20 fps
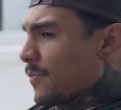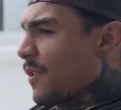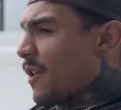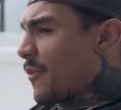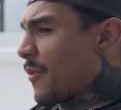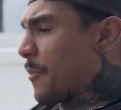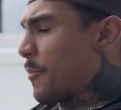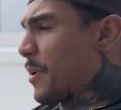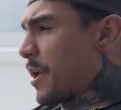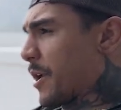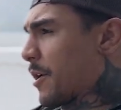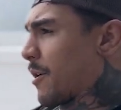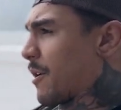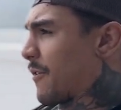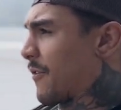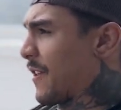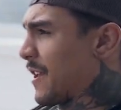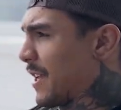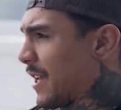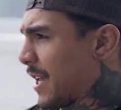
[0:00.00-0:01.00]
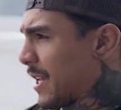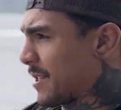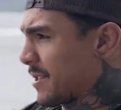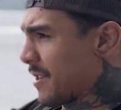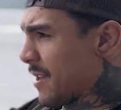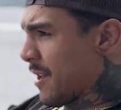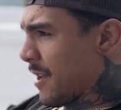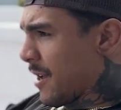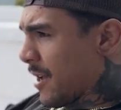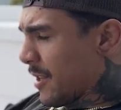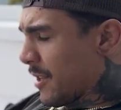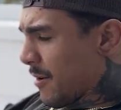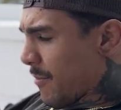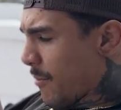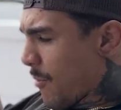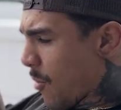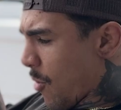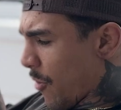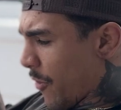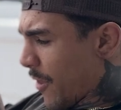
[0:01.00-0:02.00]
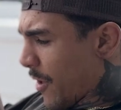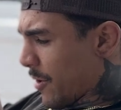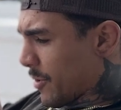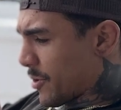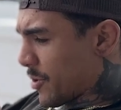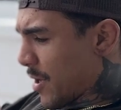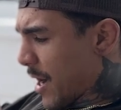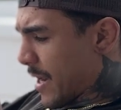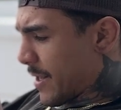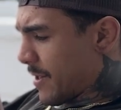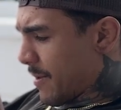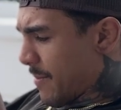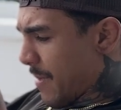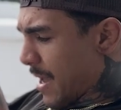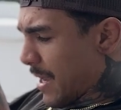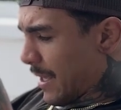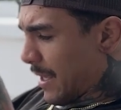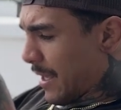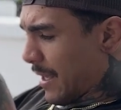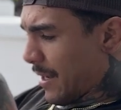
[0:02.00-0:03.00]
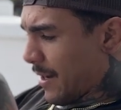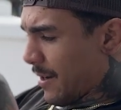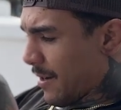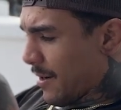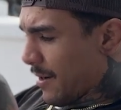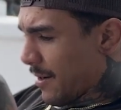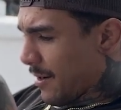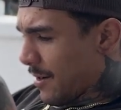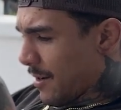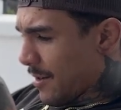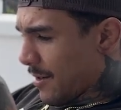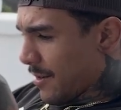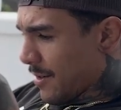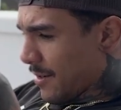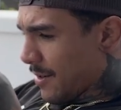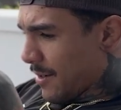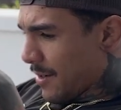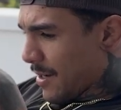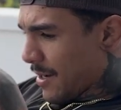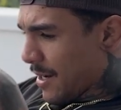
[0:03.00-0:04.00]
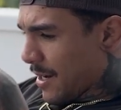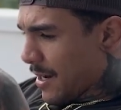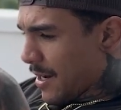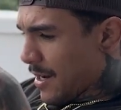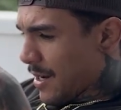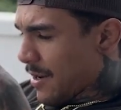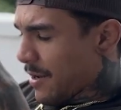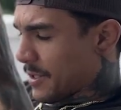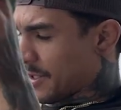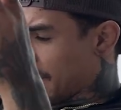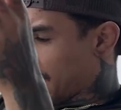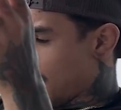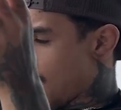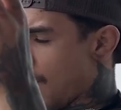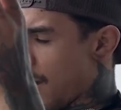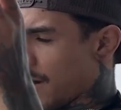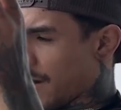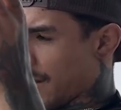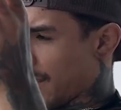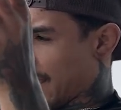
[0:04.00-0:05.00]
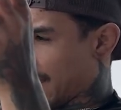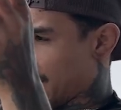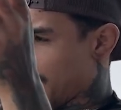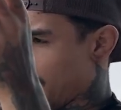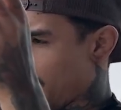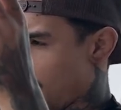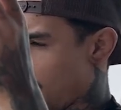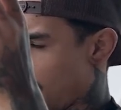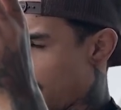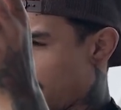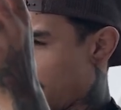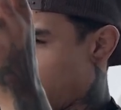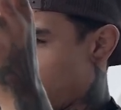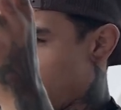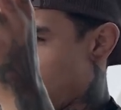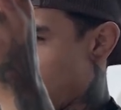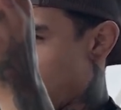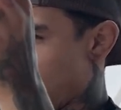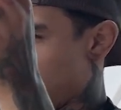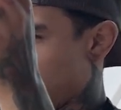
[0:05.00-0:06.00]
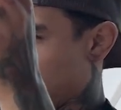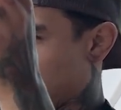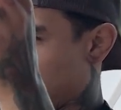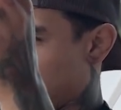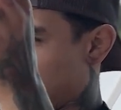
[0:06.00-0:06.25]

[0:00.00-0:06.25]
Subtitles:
The bigger a thing gets, the more they'll try to make it. It's a commodity. Like the more